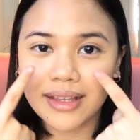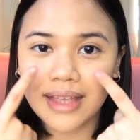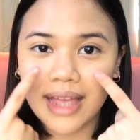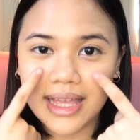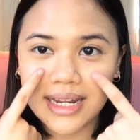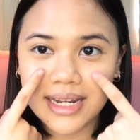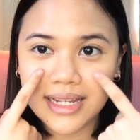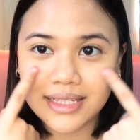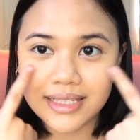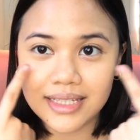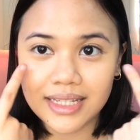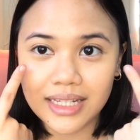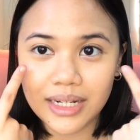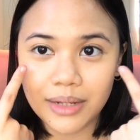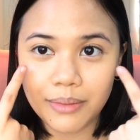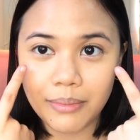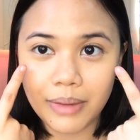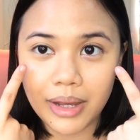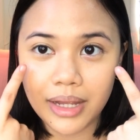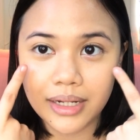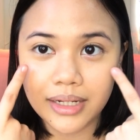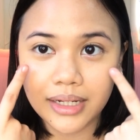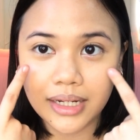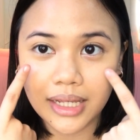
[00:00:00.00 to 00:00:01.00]
can kind of see
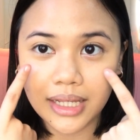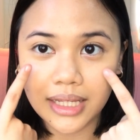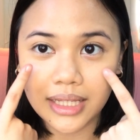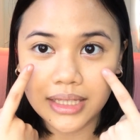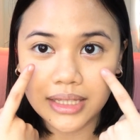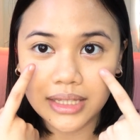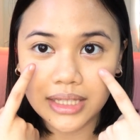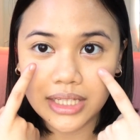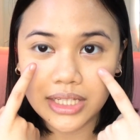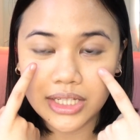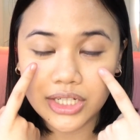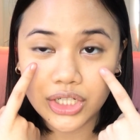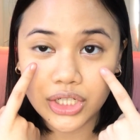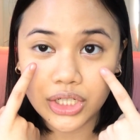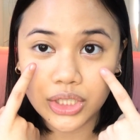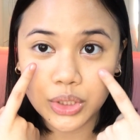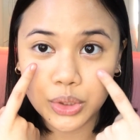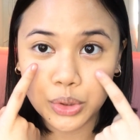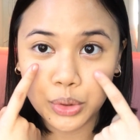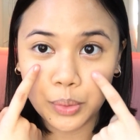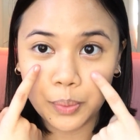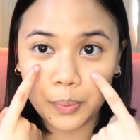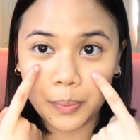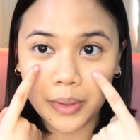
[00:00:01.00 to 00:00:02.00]
naman na hindi siya
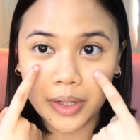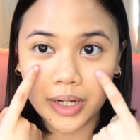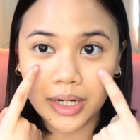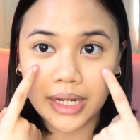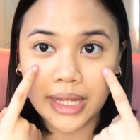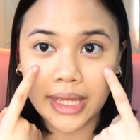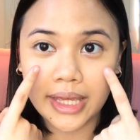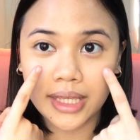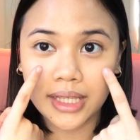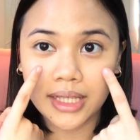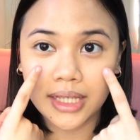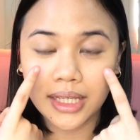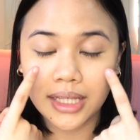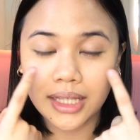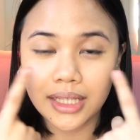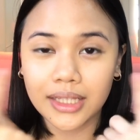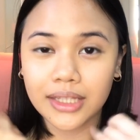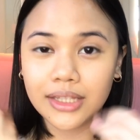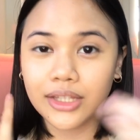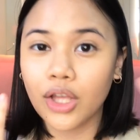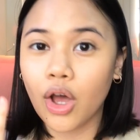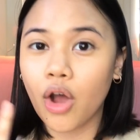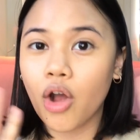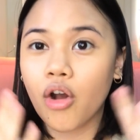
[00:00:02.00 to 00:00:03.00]
super like
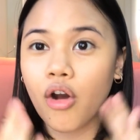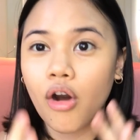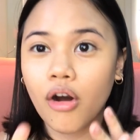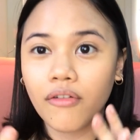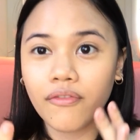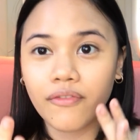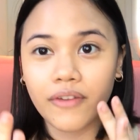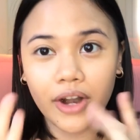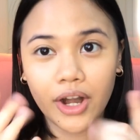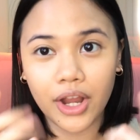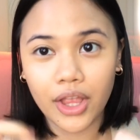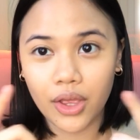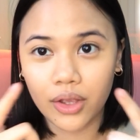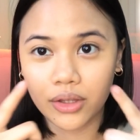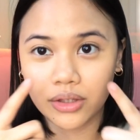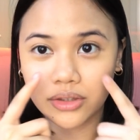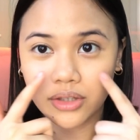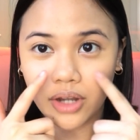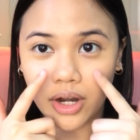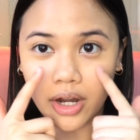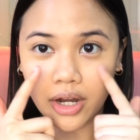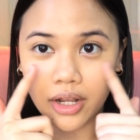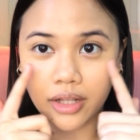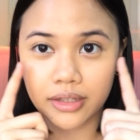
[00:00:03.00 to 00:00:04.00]
na-cover yung
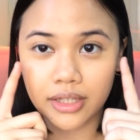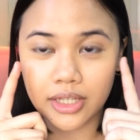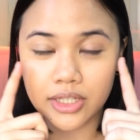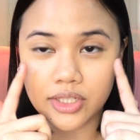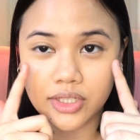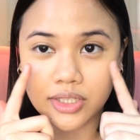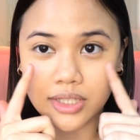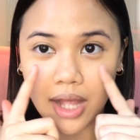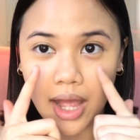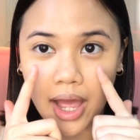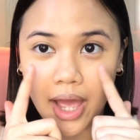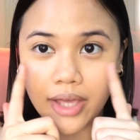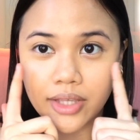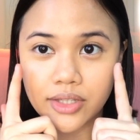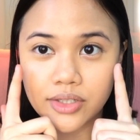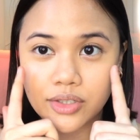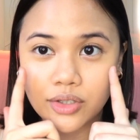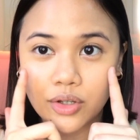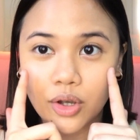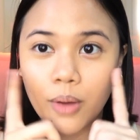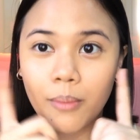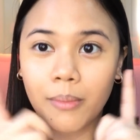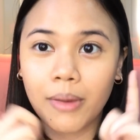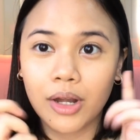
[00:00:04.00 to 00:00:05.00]
darkness ng
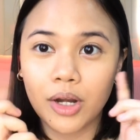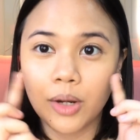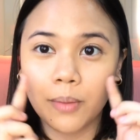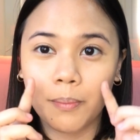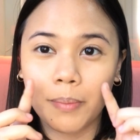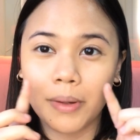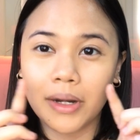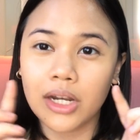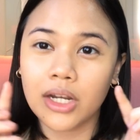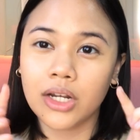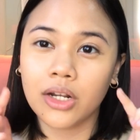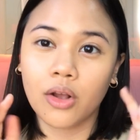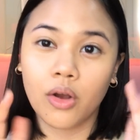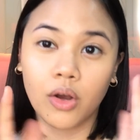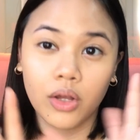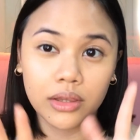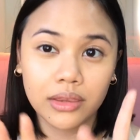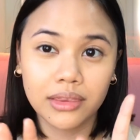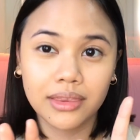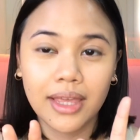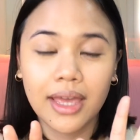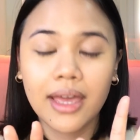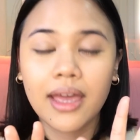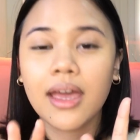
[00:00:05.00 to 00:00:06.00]
eyes ko. Meron pa ng
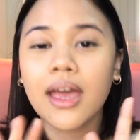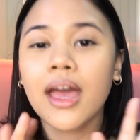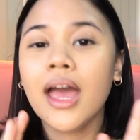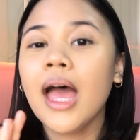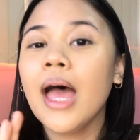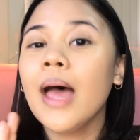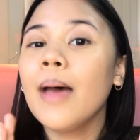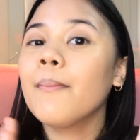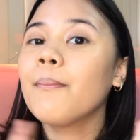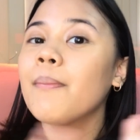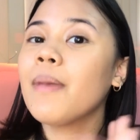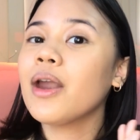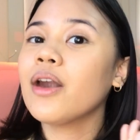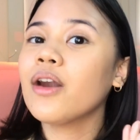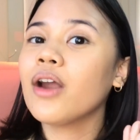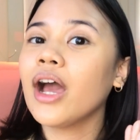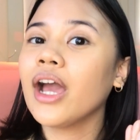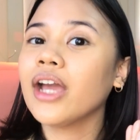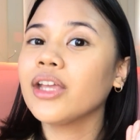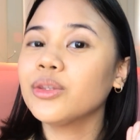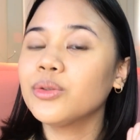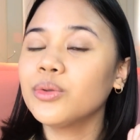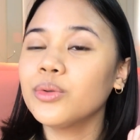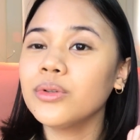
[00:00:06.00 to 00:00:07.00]
konti. Pero
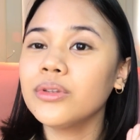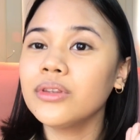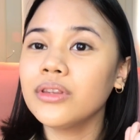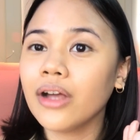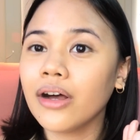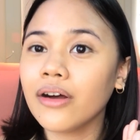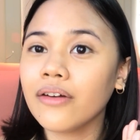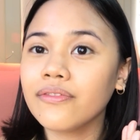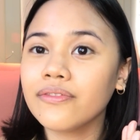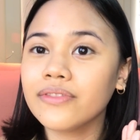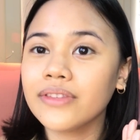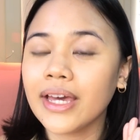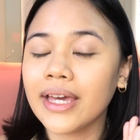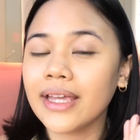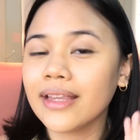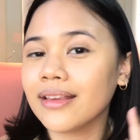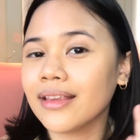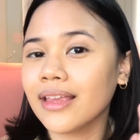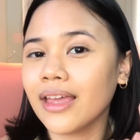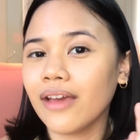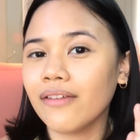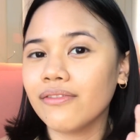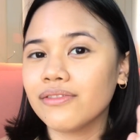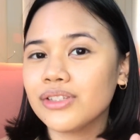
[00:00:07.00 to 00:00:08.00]
I do love na
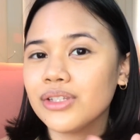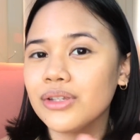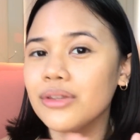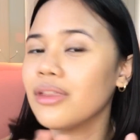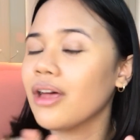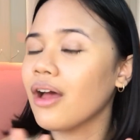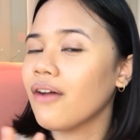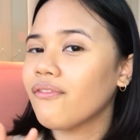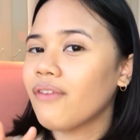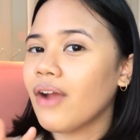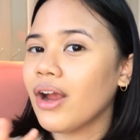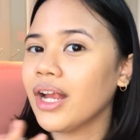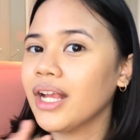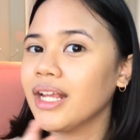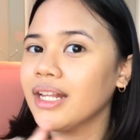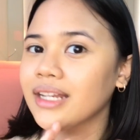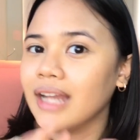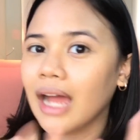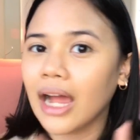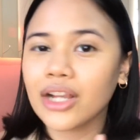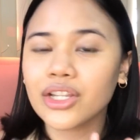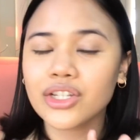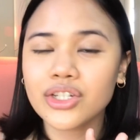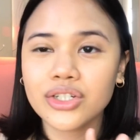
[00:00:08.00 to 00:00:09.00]
it gives you that very
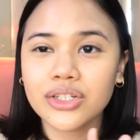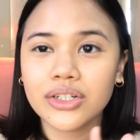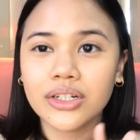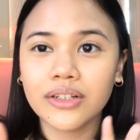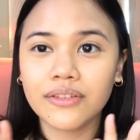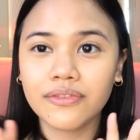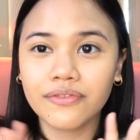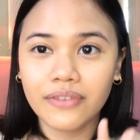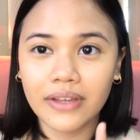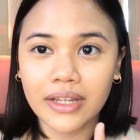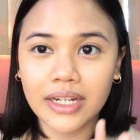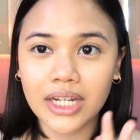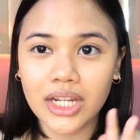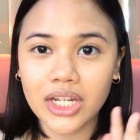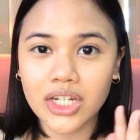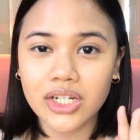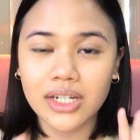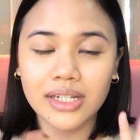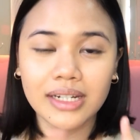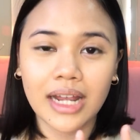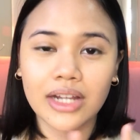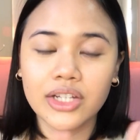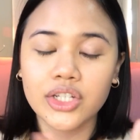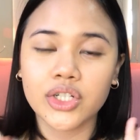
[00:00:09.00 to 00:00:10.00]
natural
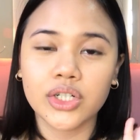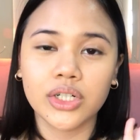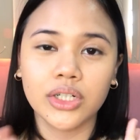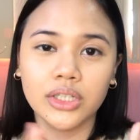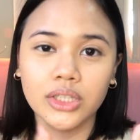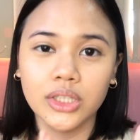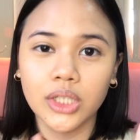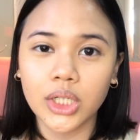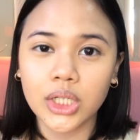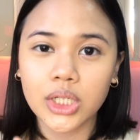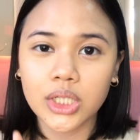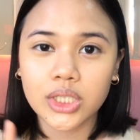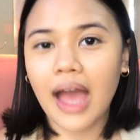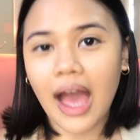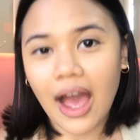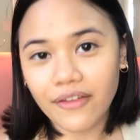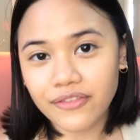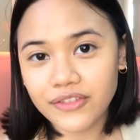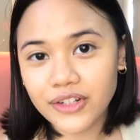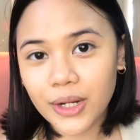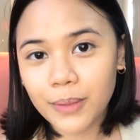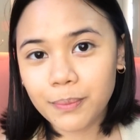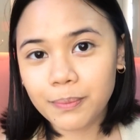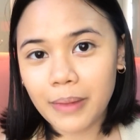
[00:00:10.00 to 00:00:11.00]
finish and natural look.
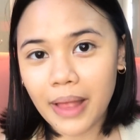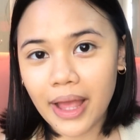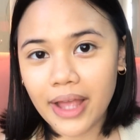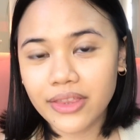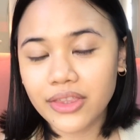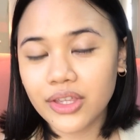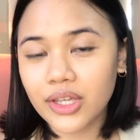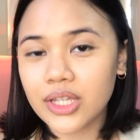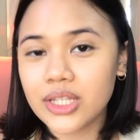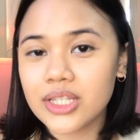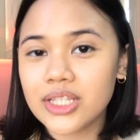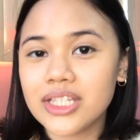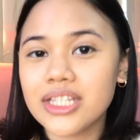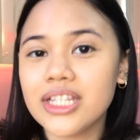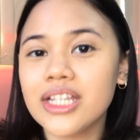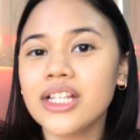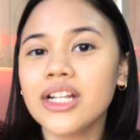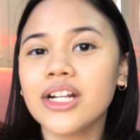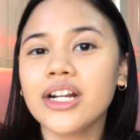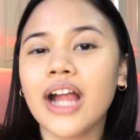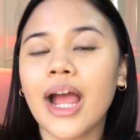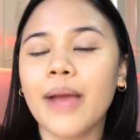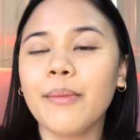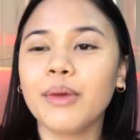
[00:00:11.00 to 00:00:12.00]
After applying the
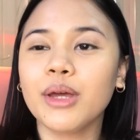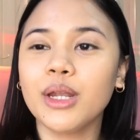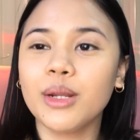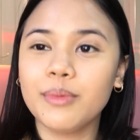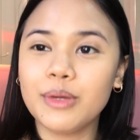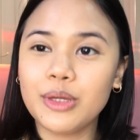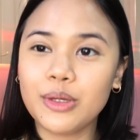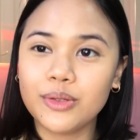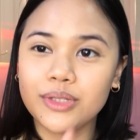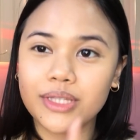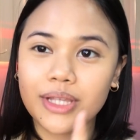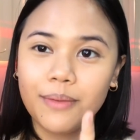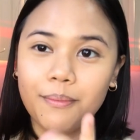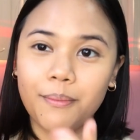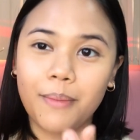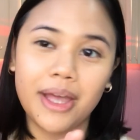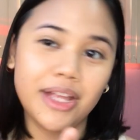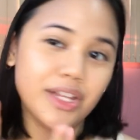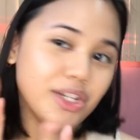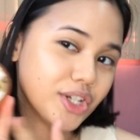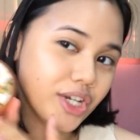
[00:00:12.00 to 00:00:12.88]
concealer, I'm gonna be using my